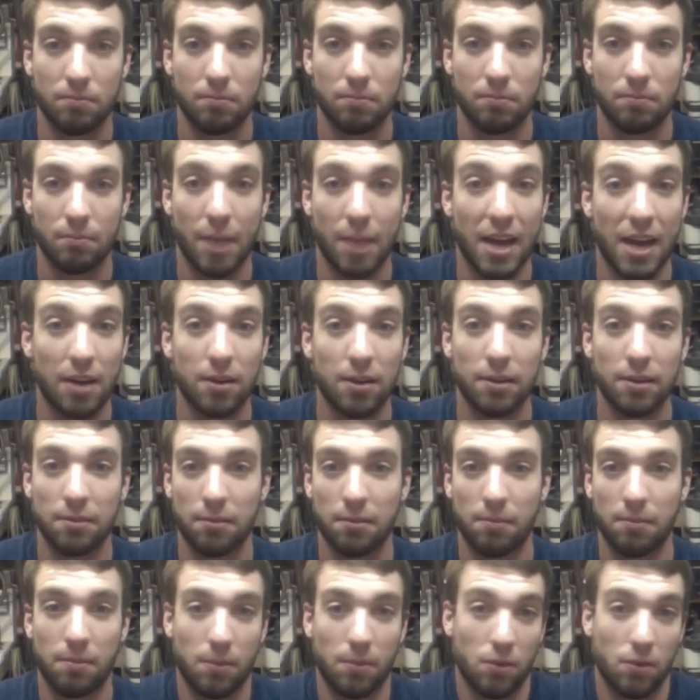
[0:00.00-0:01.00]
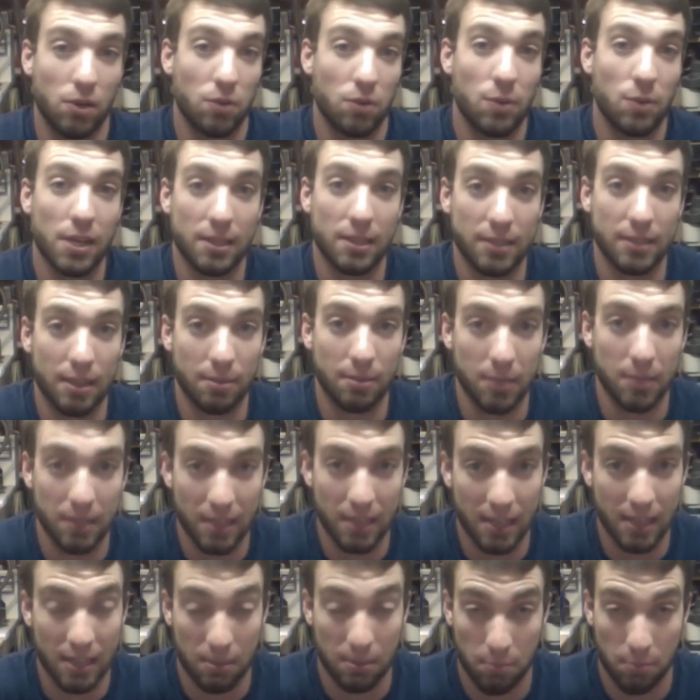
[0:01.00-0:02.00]
Matter of 3 weeks, I'll be
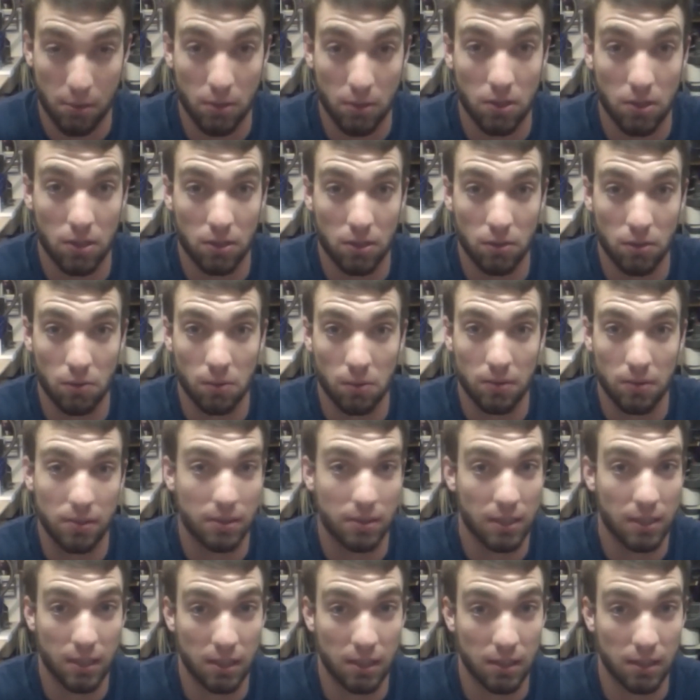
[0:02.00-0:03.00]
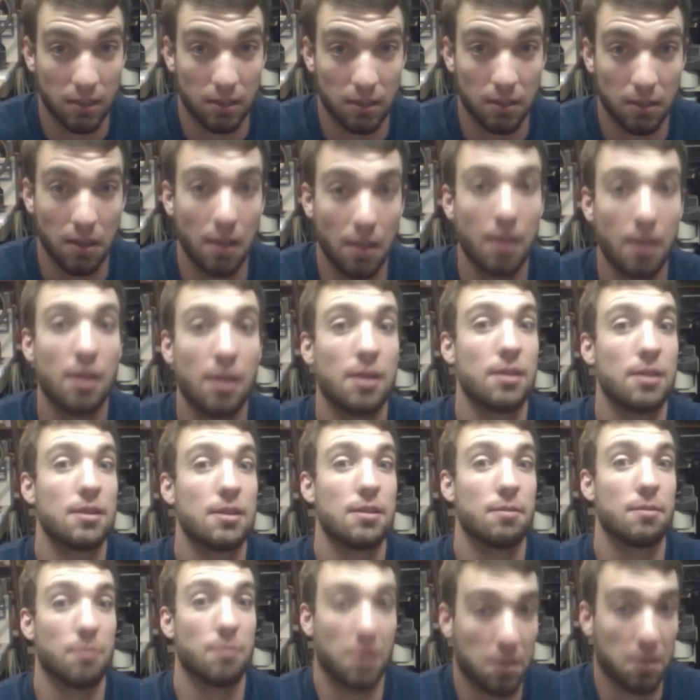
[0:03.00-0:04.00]
done at Purdue studying
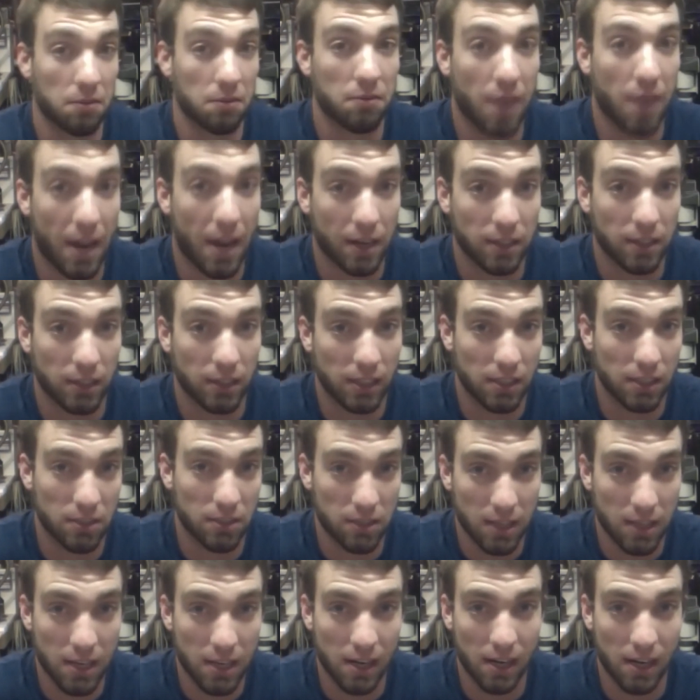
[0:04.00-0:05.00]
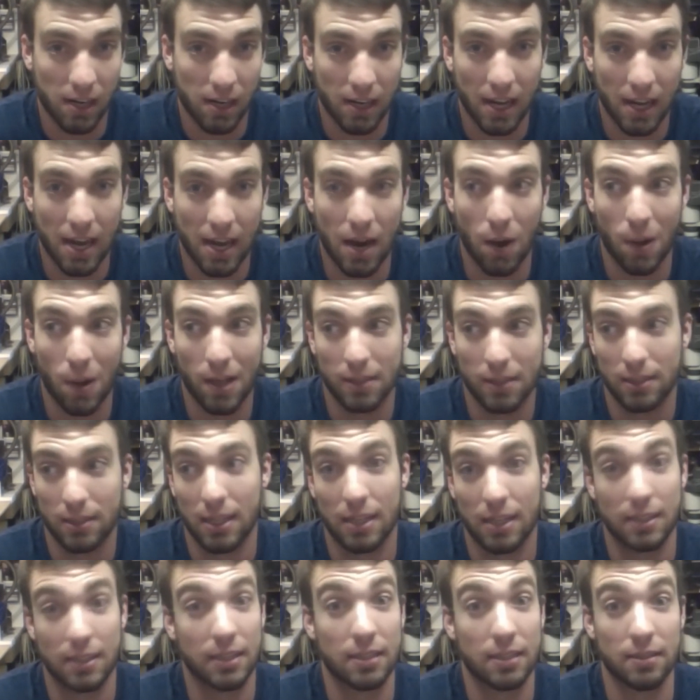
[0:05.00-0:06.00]
manufacturing engineering. Now, that's
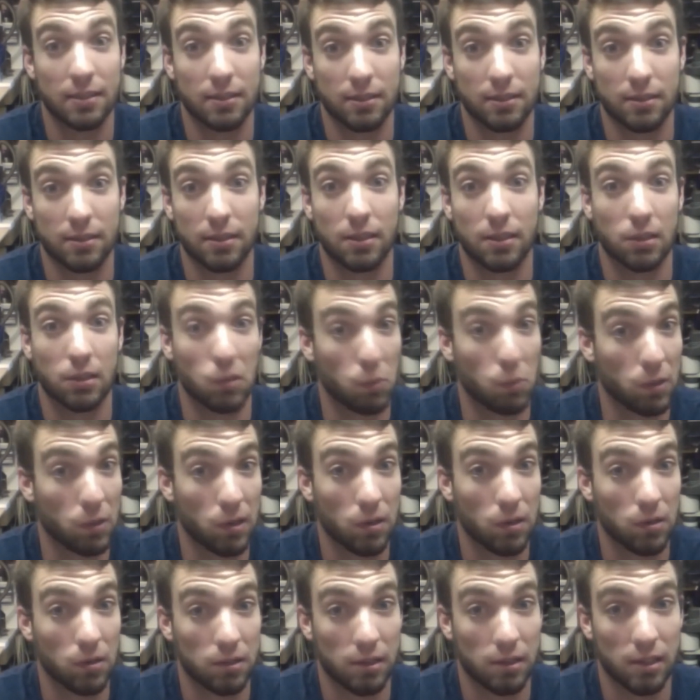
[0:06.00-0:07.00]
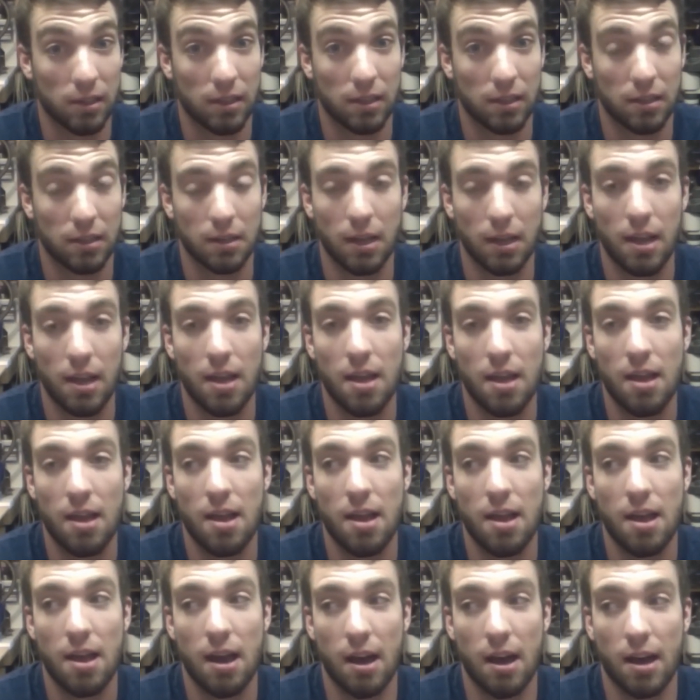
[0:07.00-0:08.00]
not the easiest thing in the world, and
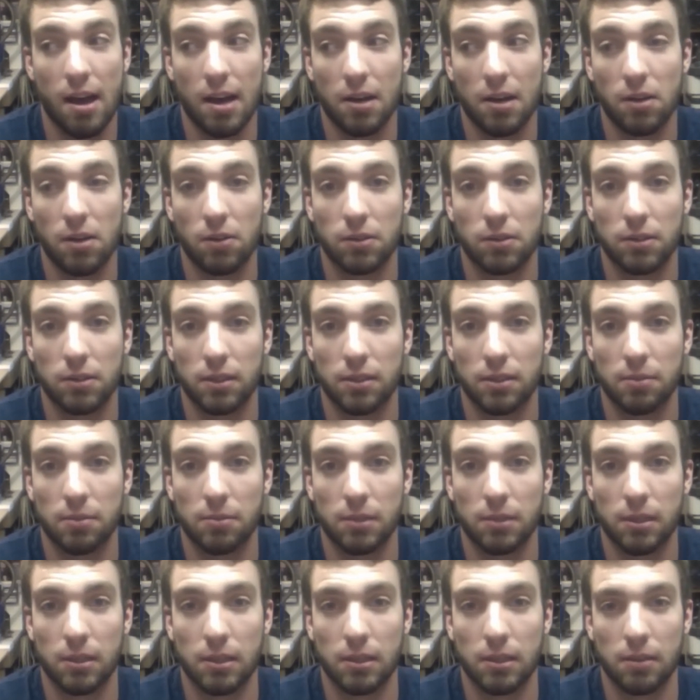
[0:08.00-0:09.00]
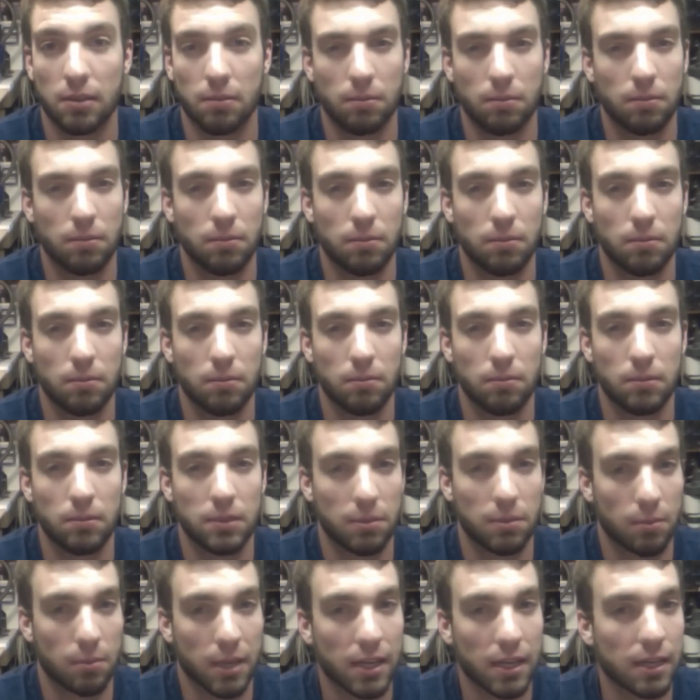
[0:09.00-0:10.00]
I know it's going to be
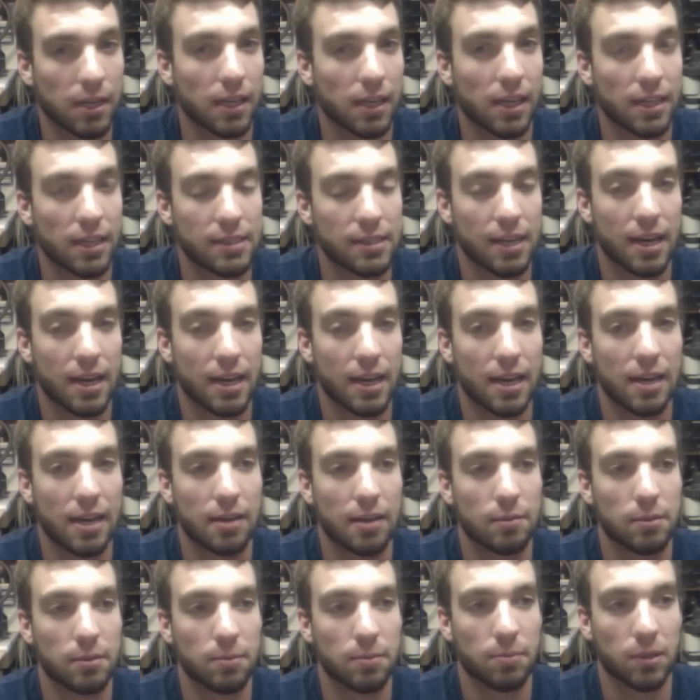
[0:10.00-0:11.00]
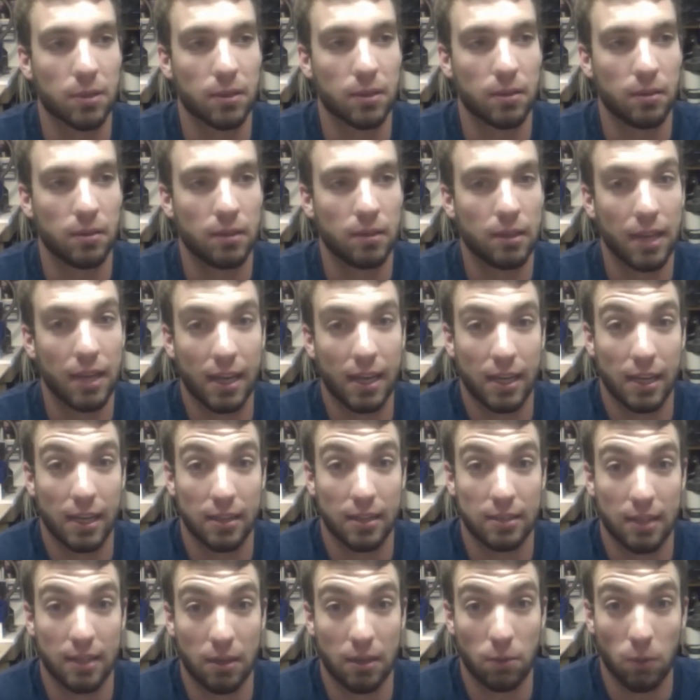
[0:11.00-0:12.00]
demanding at times, but like I
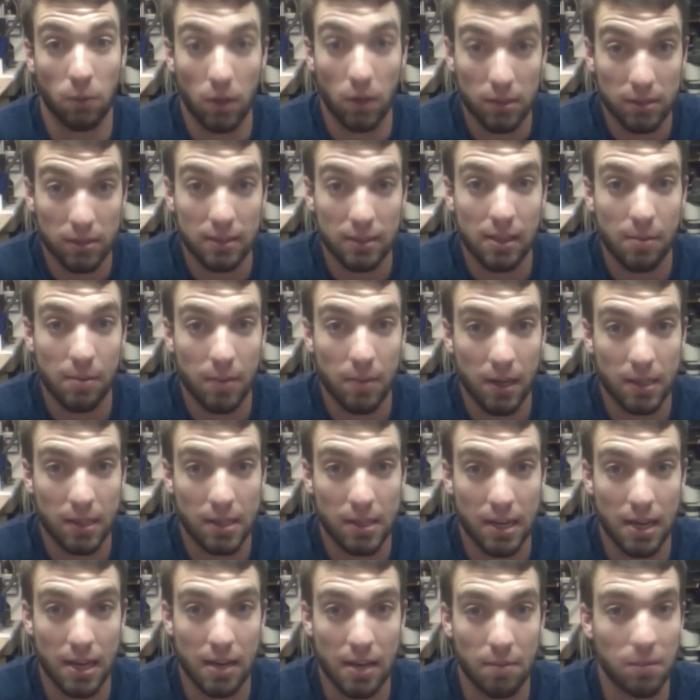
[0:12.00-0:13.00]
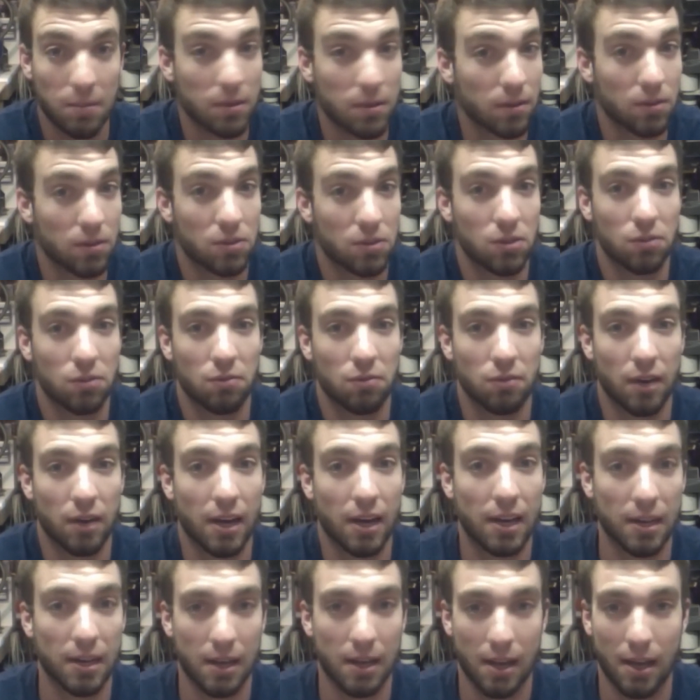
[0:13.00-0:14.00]
said, one step at a time, you'll do
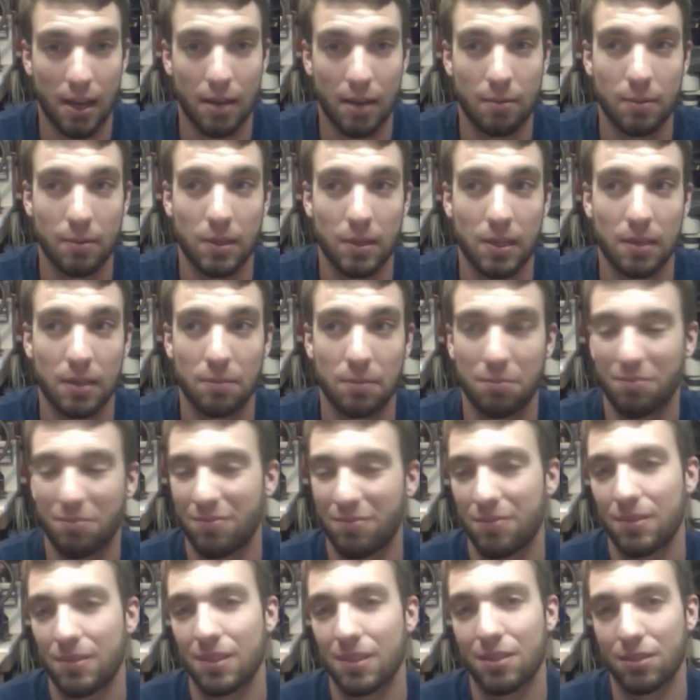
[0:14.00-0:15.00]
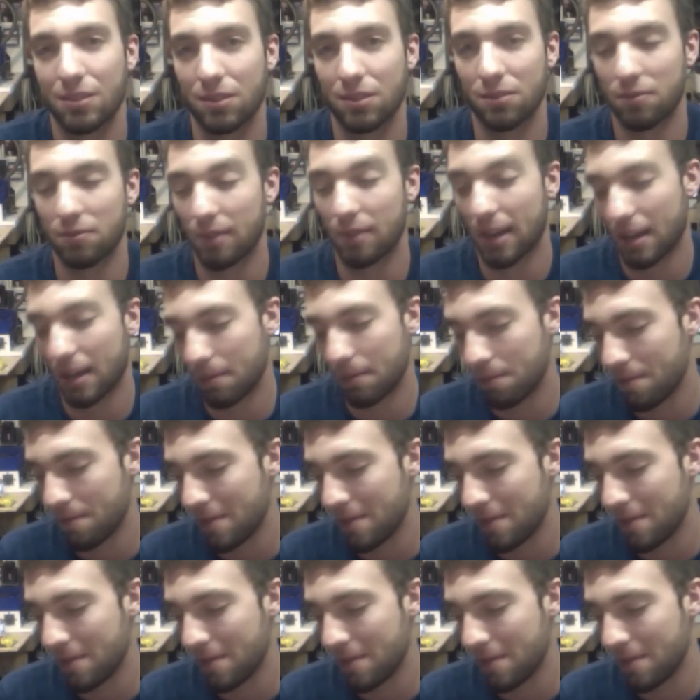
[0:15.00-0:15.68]
fine. I mean, you'll do fine.